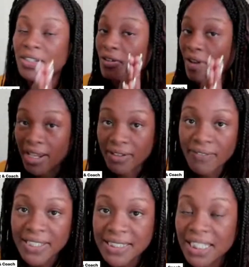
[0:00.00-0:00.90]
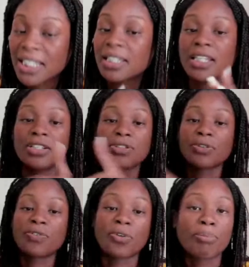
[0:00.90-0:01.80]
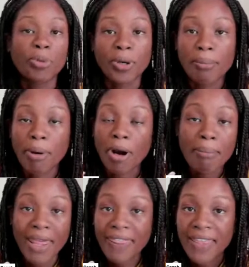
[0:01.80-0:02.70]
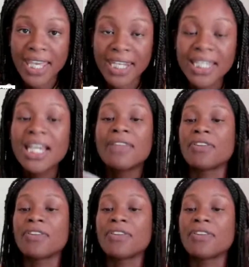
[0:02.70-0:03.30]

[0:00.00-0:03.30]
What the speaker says: They're not investing in your 4-part method.